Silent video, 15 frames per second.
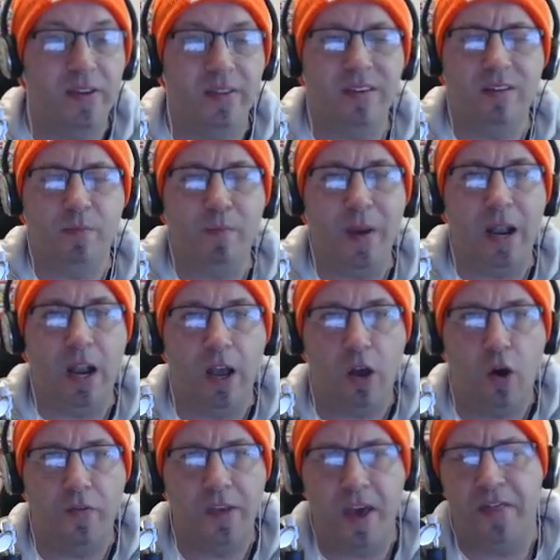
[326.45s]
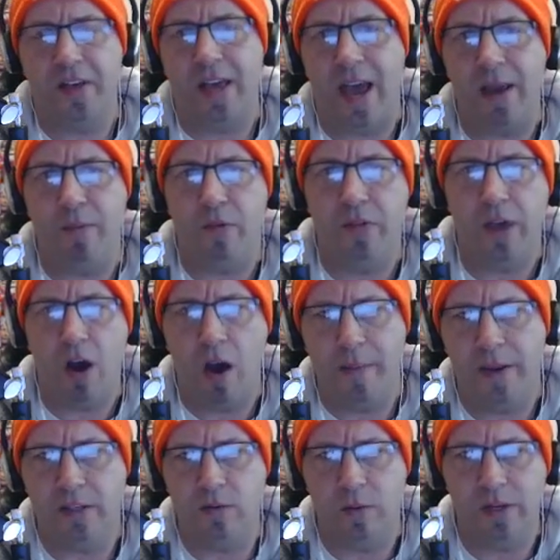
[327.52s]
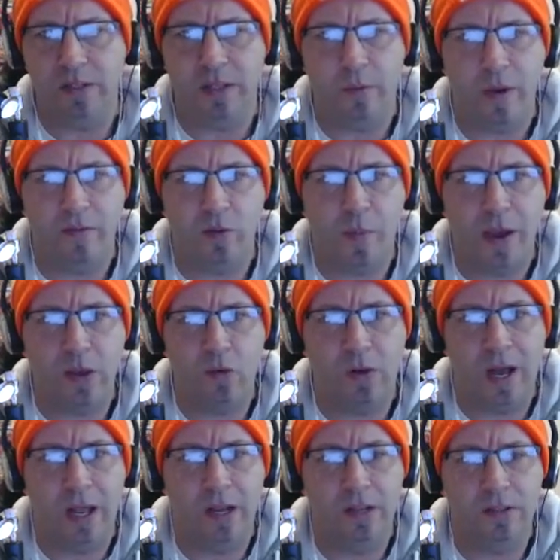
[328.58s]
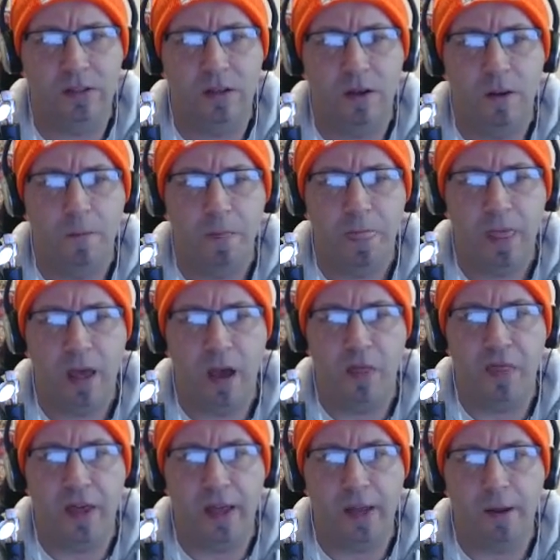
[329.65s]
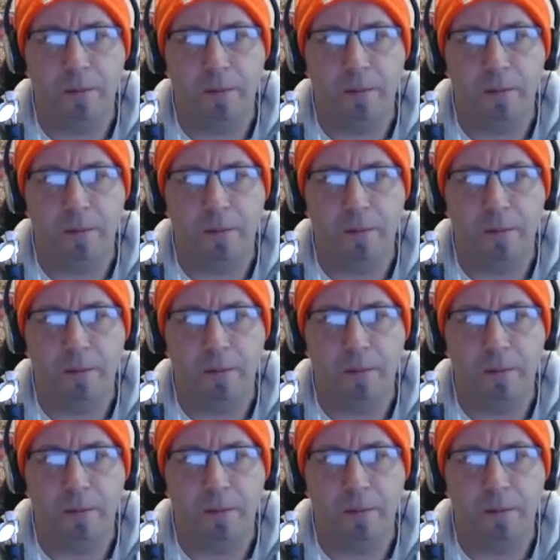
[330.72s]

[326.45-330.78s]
Now, this is a bit like on the other game, on the Hypixel one, isn't it? We have to paint your colours, I mm. think.